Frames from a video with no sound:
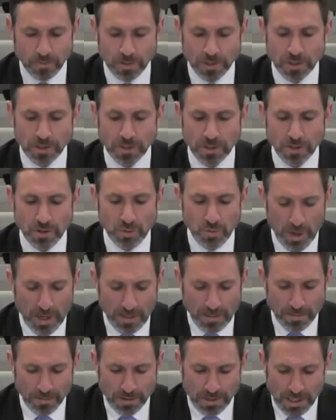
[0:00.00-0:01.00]
which is a
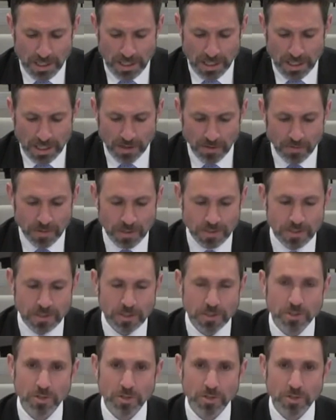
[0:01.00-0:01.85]
20% increase since